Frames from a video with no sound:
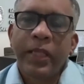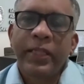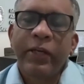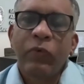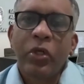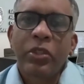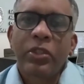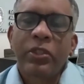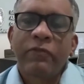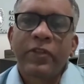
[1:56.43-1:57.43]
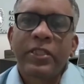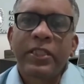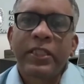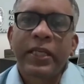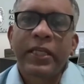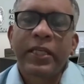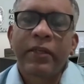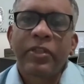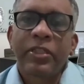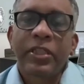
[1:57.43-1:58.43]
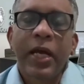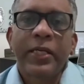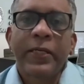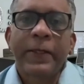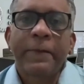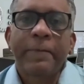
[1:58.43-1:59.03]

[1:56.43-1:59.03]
That was the first thing that we started.